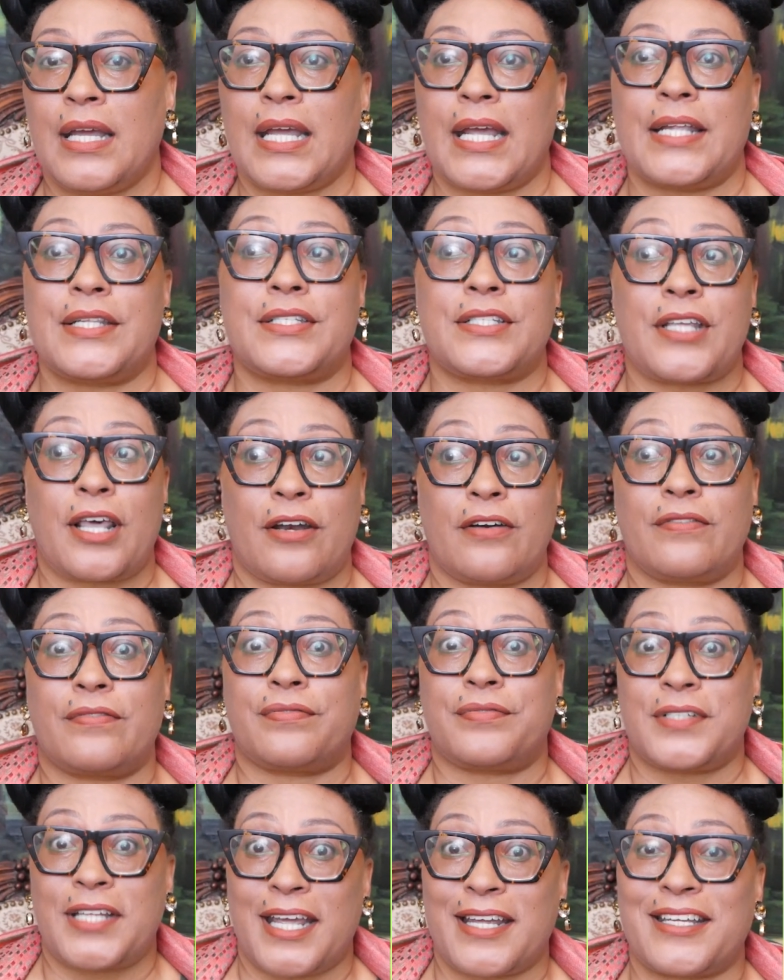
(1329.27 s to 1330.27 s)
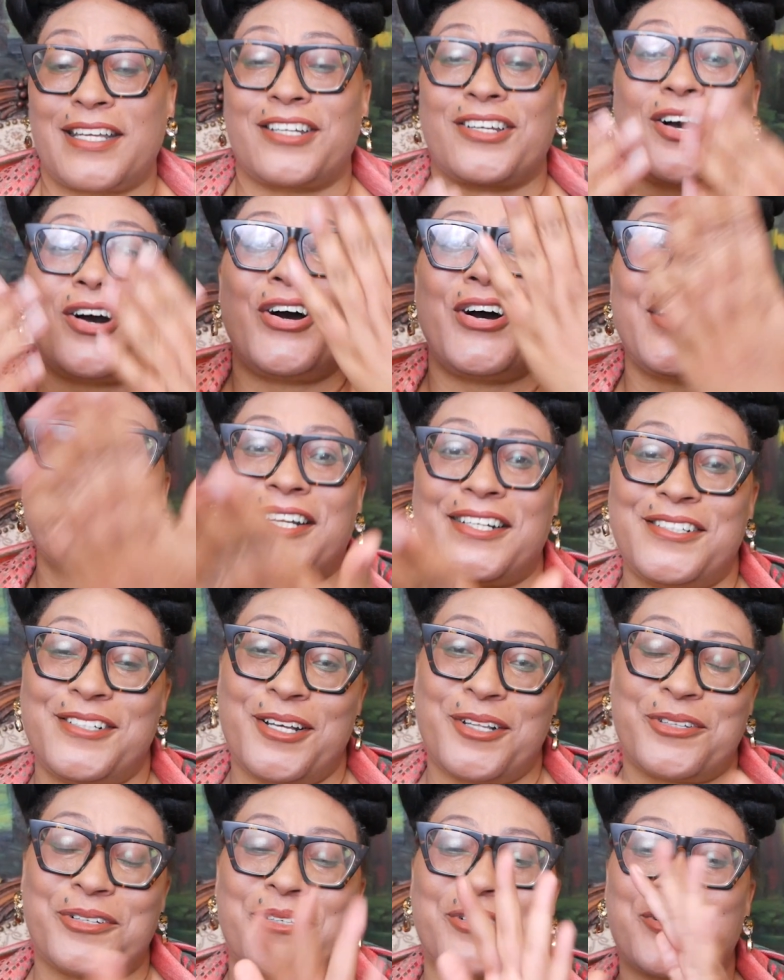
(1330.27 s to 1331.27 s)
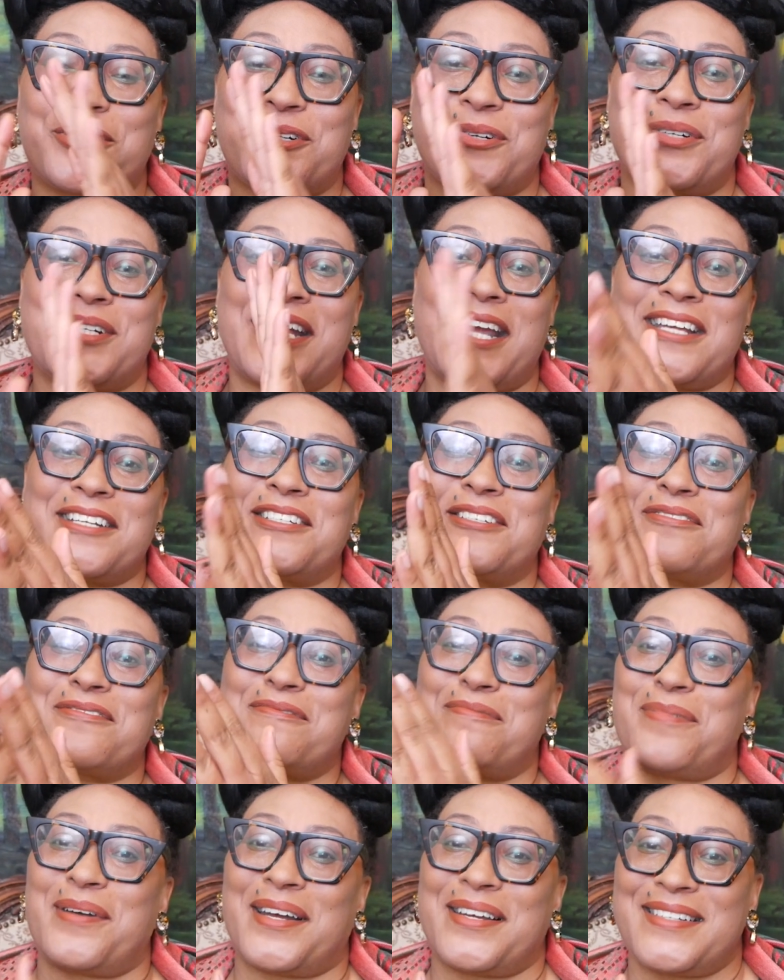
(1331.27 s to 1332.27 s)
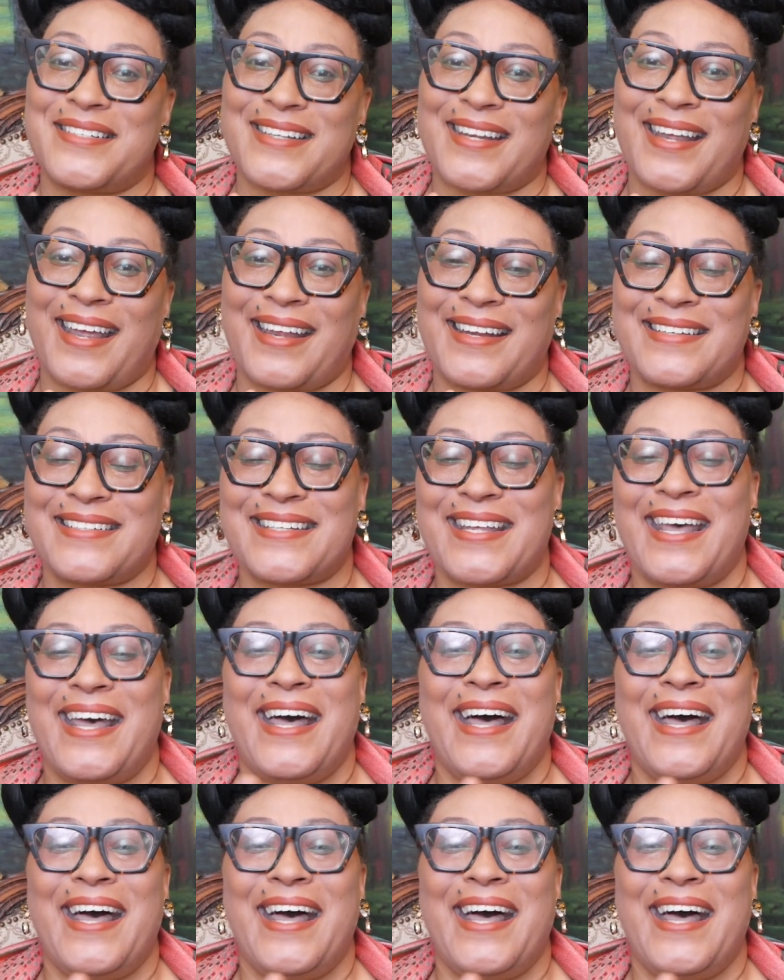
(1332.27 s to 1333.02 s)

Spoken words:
instead of taking on another creative project.